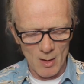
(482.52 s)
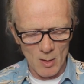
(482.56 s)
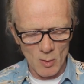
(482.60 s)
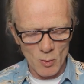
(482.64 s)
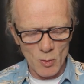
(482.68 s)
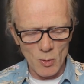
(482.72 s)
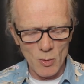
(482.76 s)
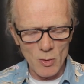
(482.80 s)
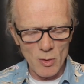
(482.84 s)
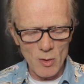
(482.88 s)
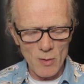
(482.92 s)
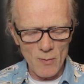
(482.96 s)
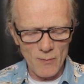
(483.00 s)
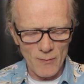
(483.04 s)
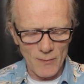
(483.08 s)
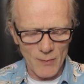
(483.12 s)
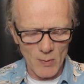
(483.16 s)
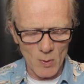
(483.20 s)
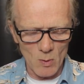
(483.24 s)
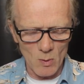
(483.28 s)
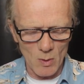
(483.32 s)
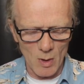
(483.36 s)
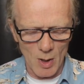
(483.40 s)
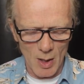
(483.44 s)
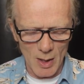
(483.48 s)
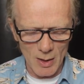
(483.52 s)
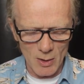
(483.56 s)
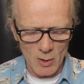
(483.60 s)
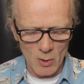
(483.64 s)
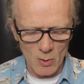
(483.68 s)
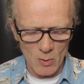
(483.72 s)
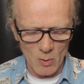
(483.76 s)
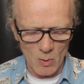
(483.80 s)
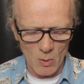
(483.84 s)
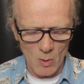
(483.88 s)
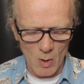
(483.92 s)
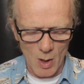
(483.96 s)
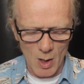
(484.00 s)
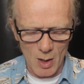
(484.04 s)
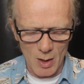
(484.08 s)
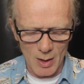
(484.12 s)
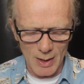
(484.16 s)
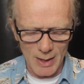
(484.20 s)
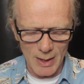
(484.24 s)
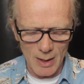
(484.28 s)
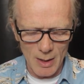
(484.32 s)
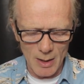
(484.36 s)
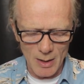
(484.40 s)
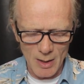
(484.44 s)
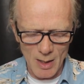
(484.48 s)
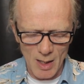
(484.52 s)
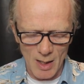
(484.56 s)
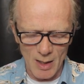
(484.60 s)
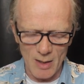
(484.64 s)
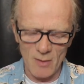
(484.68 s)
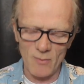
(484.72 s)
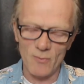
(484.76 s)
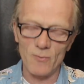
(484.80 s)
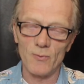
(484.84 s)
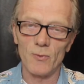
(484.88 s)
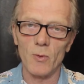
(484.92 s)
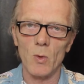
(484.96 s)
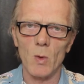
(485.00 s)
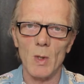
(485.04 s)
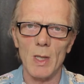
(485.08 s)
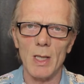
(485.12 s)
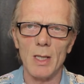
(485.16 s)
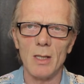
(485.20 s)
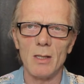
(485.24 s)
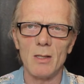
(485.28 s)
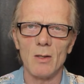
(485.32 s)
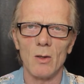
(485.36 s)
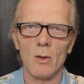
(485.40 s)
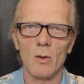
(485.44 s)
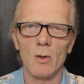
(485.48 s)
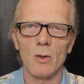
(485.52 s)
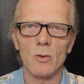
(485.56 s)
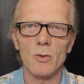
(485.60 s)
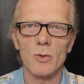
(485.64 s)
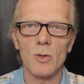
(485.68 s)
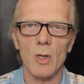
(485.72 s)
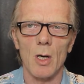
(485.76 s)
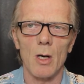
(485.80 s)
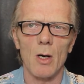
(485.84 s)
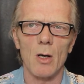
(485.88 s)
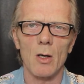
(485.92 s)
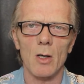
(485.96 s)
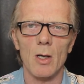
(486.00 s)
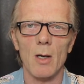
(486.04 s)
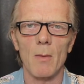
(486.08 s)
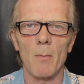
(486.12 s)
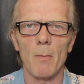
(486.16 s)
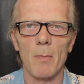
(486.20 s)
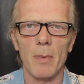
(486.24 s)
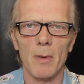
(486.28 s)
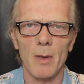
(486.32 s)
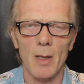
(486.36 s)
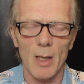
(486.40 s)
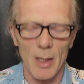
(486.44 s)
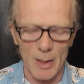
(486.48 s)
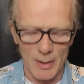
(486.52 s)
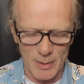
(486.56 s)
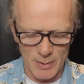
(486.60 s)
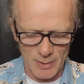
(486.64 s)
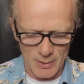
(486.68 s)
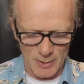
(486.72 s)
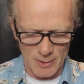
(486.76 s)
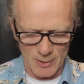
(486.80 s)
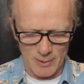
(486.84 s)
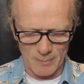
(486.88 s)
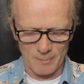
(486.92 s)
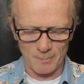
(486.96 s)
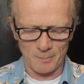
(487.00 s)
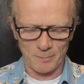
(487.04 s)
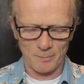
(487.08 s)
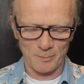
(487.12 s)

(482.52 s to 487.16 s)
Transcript: Do you feel like you are in a void or dark place?